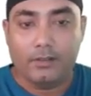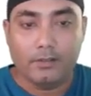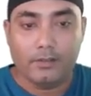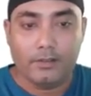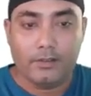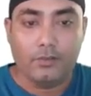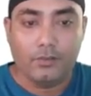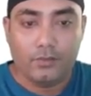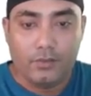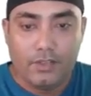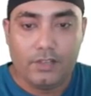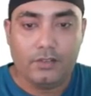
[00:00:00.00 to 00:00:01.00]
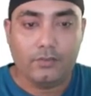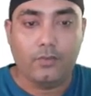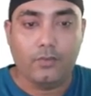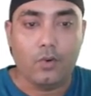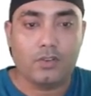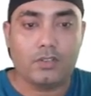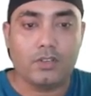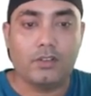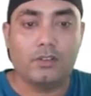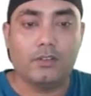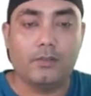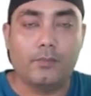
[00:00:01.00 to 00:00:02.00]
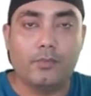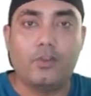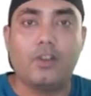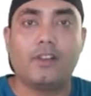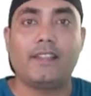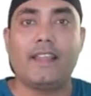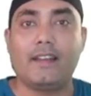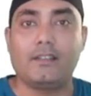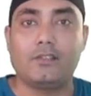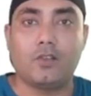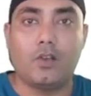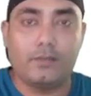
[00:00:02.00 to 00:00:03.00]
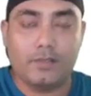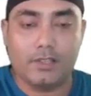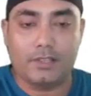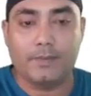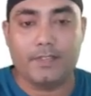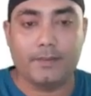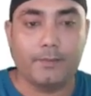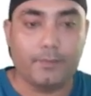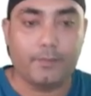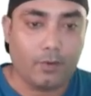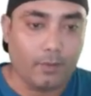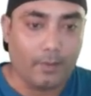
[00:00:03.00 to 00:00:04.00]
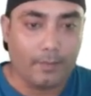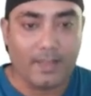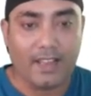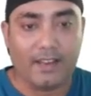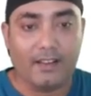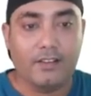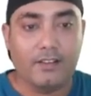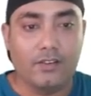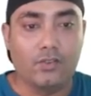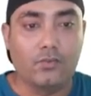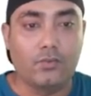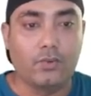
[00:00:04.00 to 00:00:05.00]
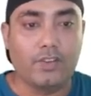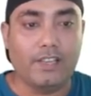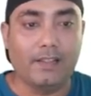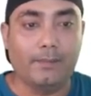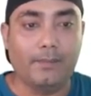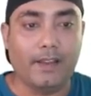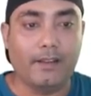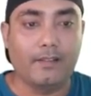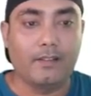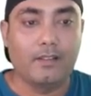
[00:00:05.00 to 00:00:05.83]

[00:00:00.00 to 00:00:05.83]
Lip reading: you need to focus on the product that solves a specific problem, like new foot heel pain,